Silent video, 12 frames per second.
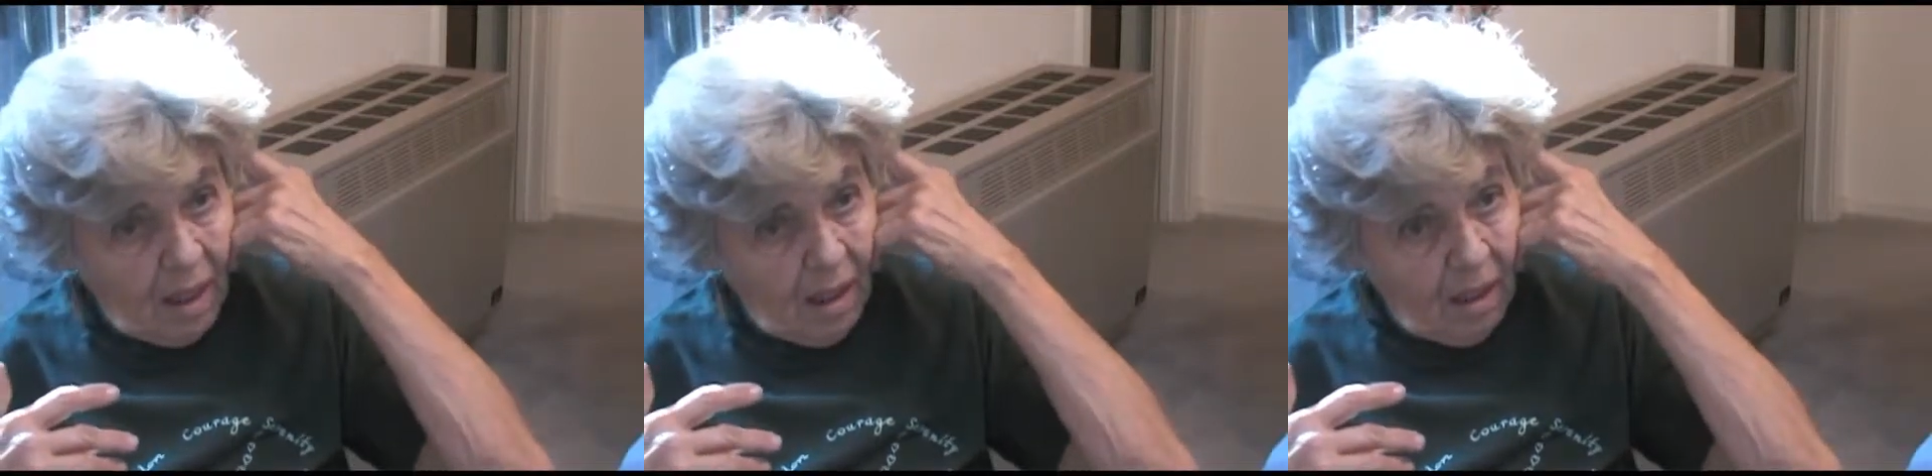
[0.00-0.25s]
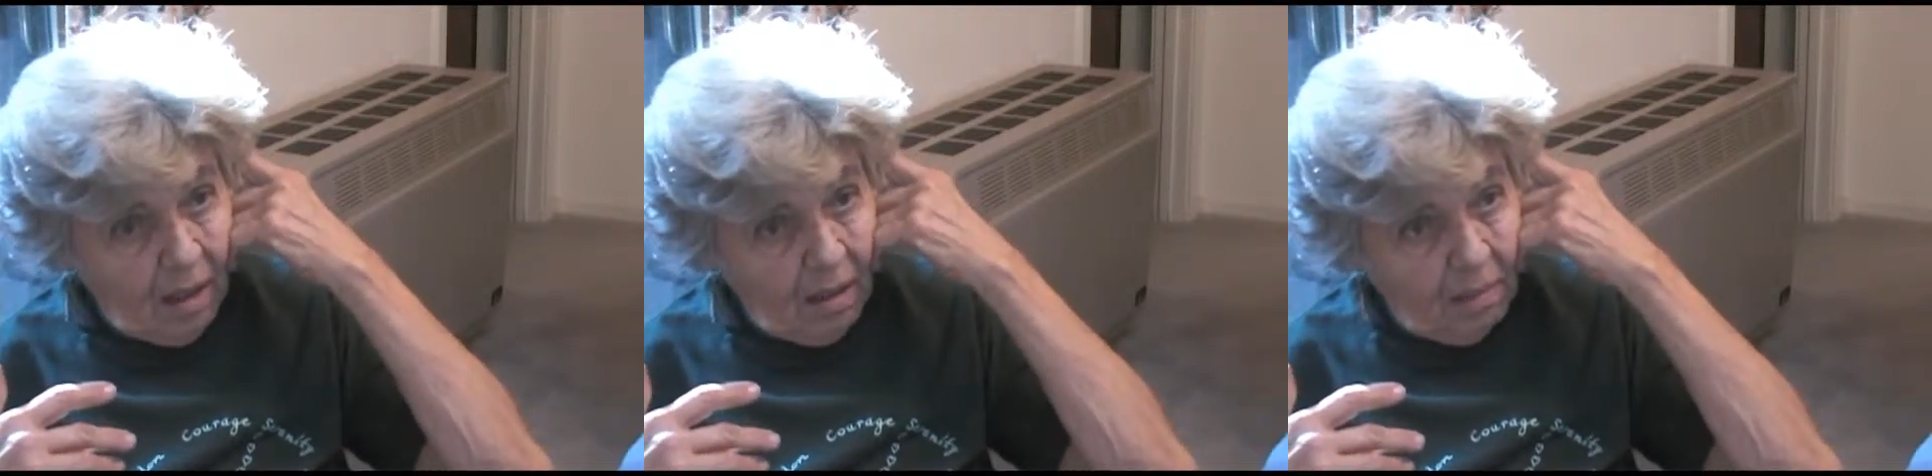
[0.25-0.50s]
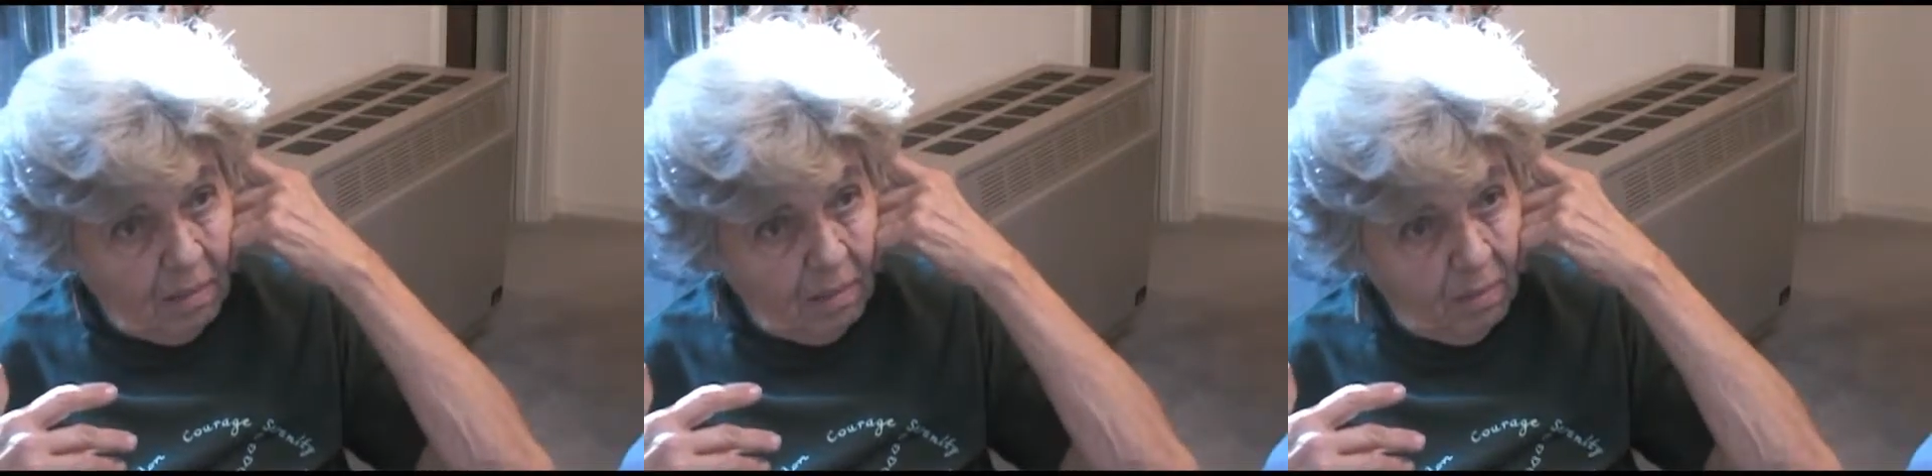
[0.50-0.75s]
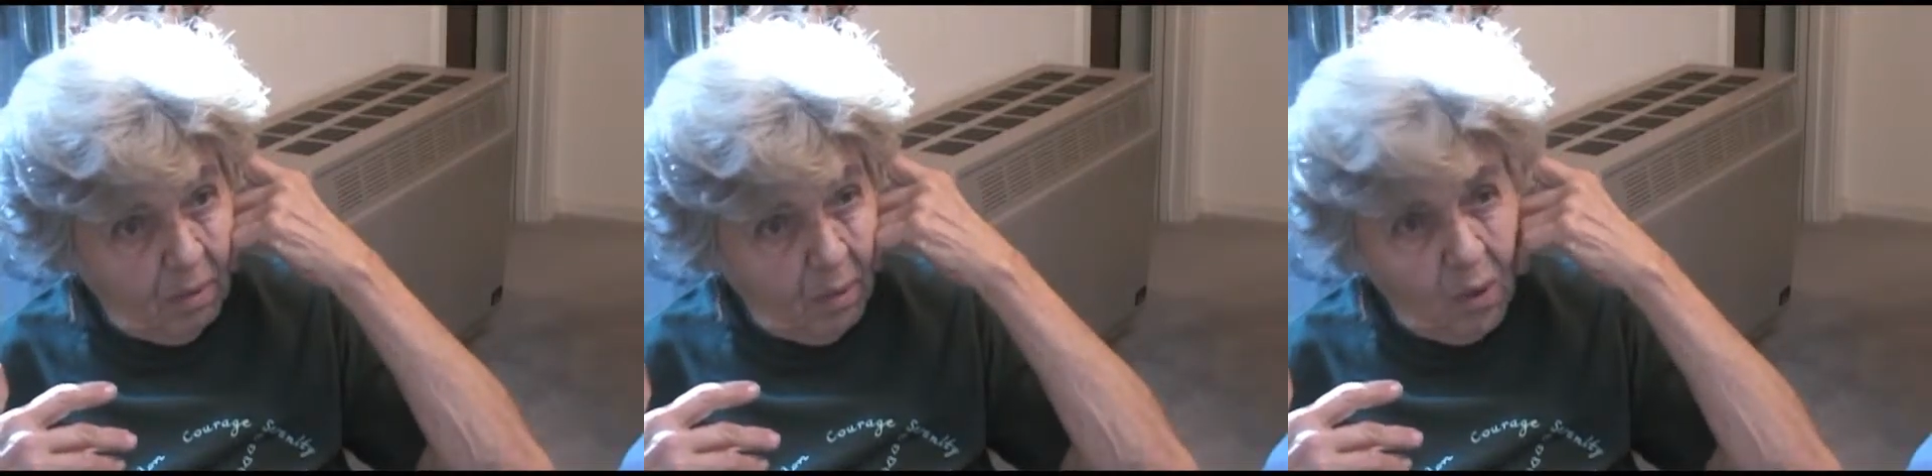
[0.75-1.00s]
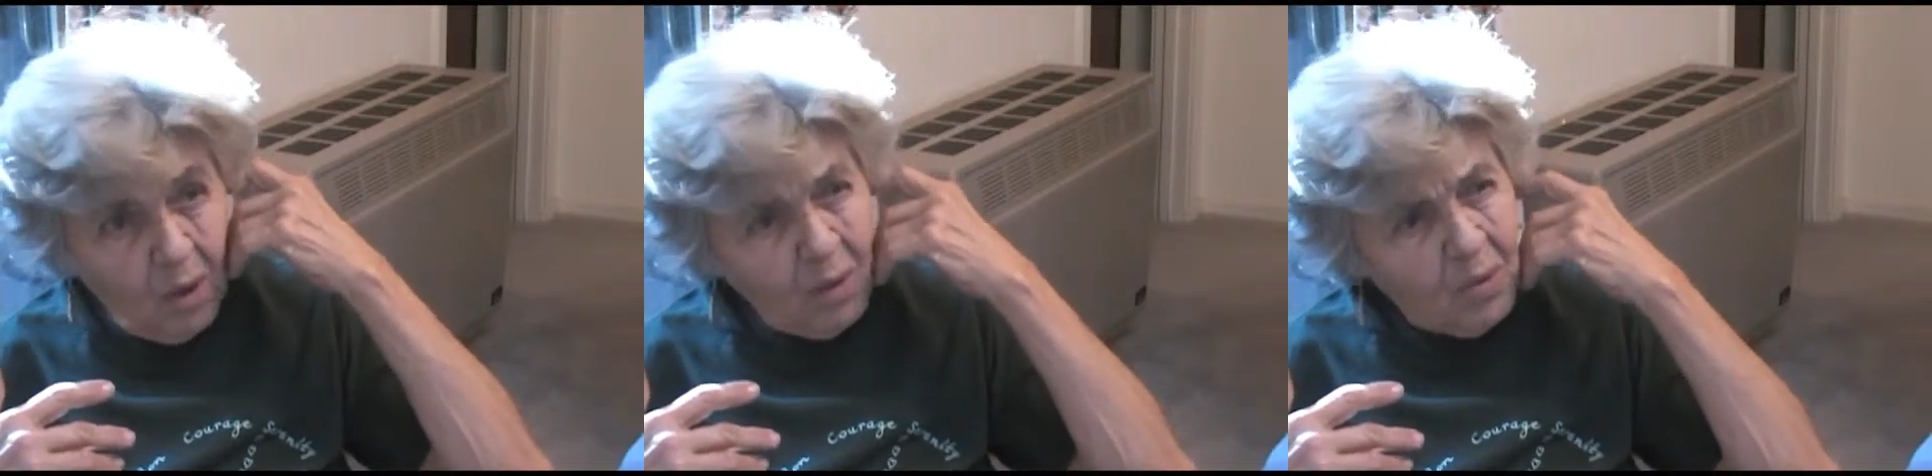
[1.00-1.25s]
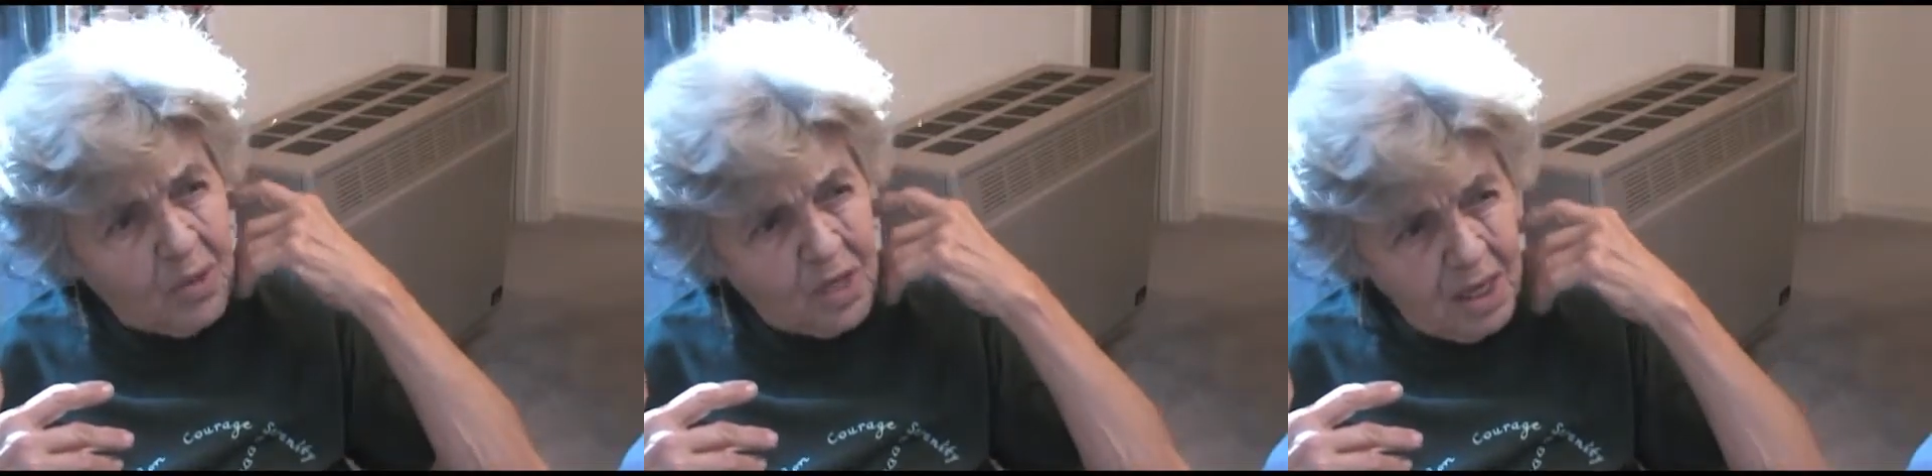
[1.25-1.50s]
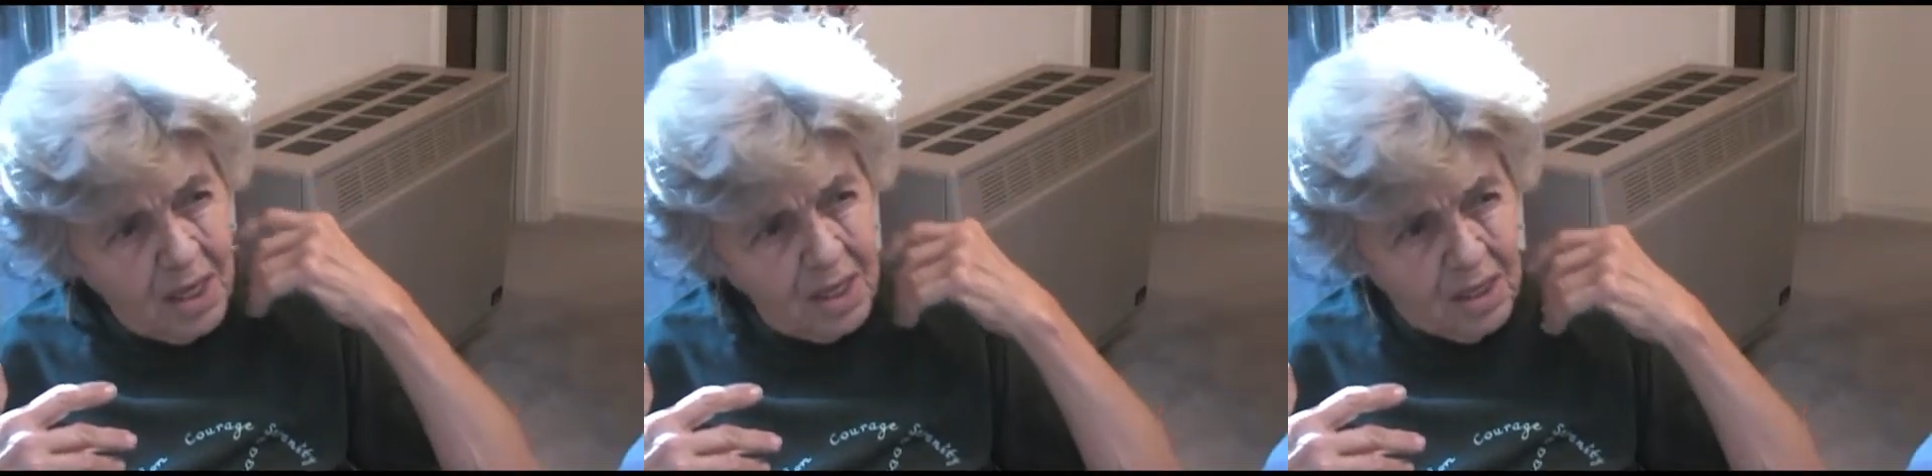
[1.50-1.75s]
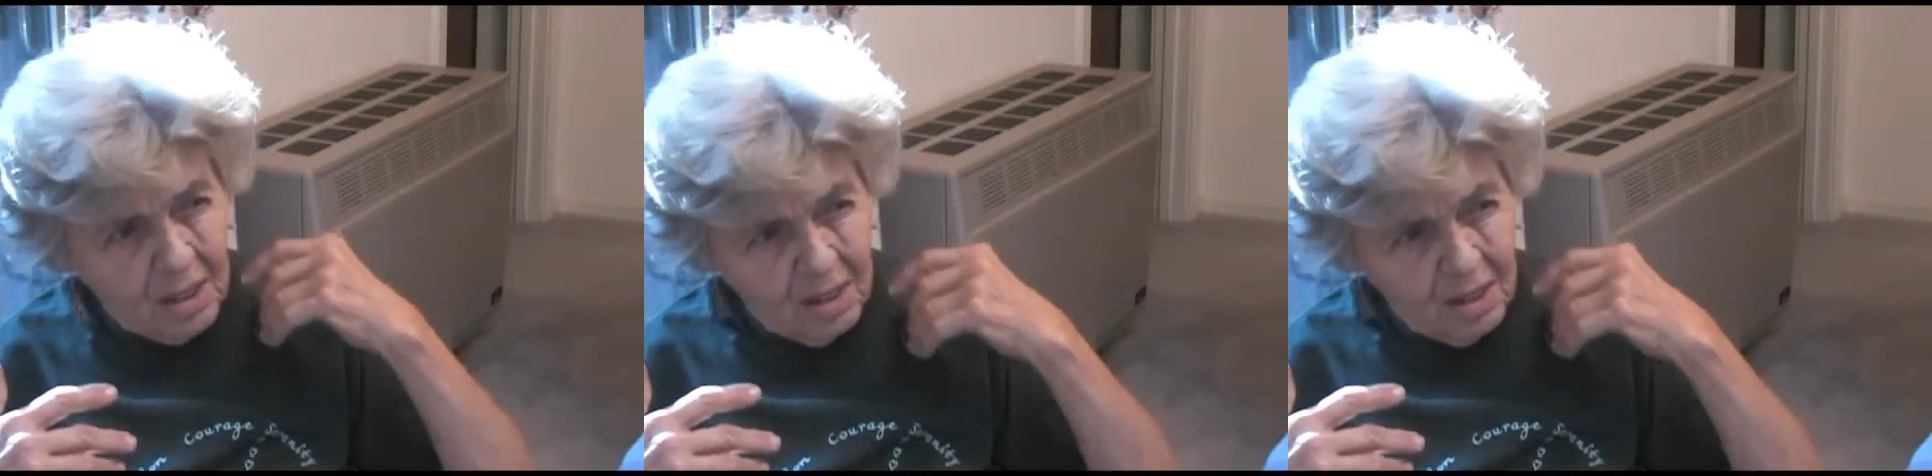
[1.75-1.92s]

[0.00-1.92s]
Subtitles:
The world was changing.